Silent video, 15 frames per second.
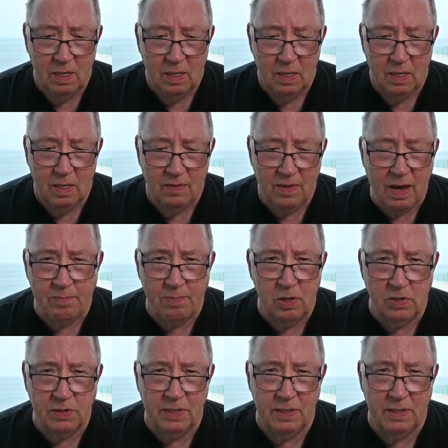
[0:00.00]
uh, that
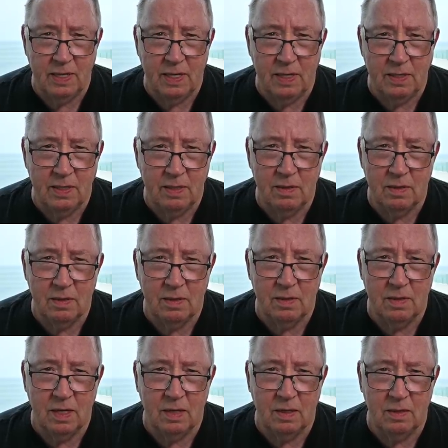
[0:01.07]
person that,
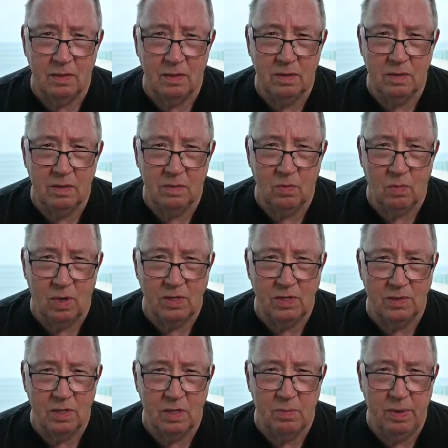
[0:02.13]
that
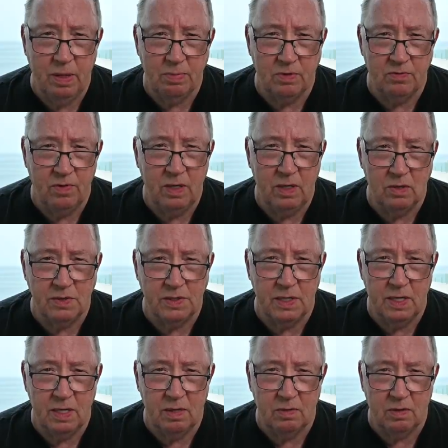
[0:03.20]
watches other people's videos and
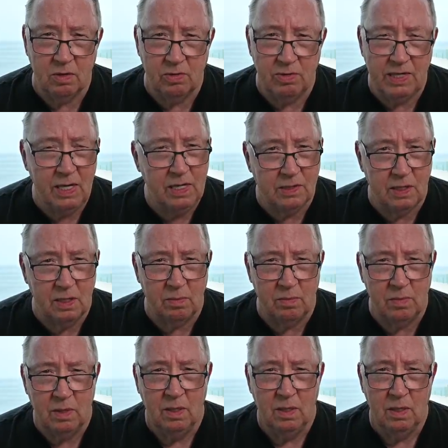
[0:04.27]
then critiques
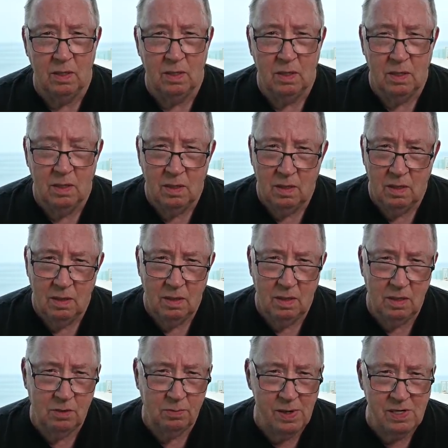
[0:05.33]
them
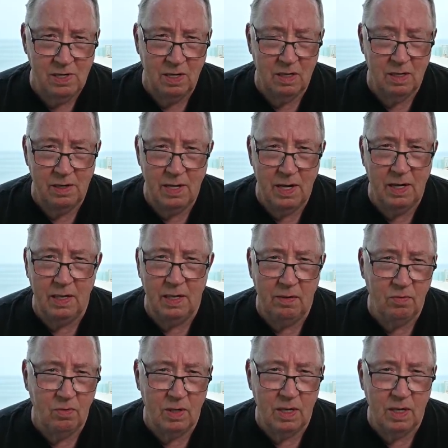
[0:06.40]
especially in a
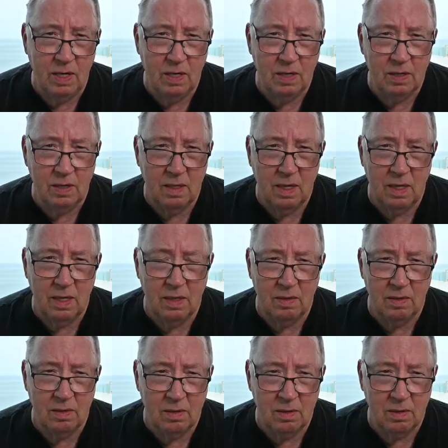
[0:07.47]
negative way. And
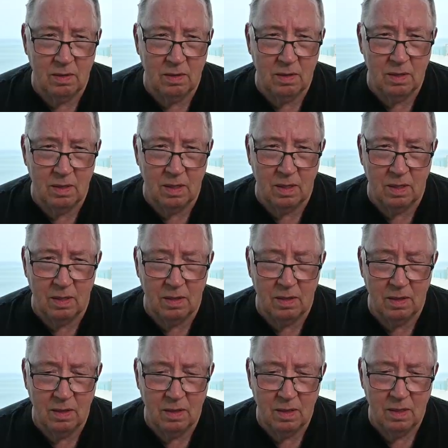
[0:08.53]
uh,
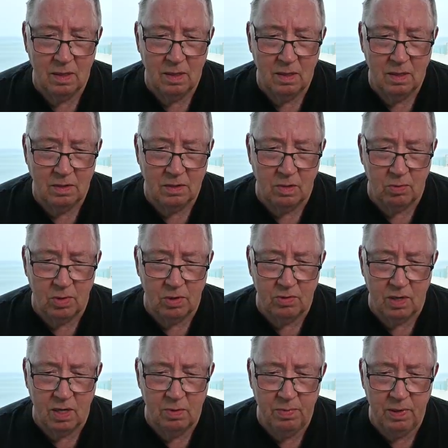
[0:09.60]
so I'm going to
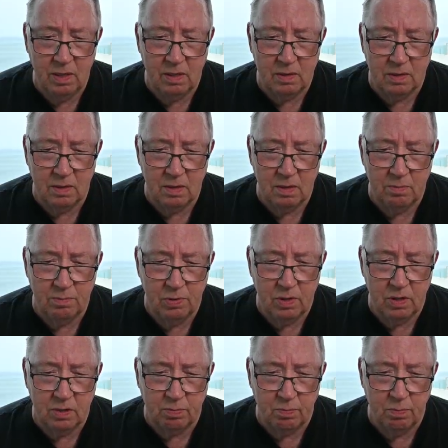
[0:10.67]
try to be as put
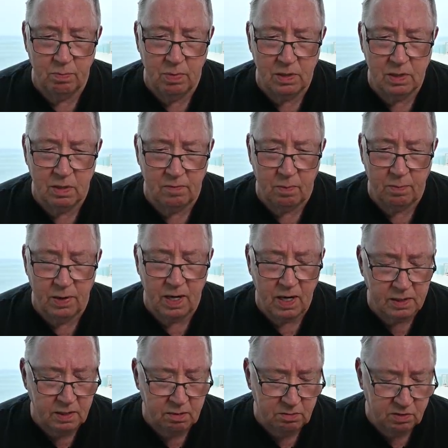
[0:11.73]
as much of a
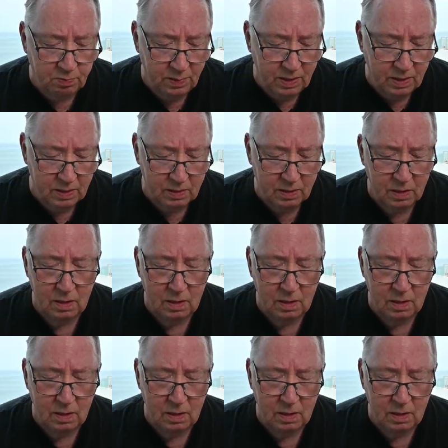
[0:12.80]
positive spin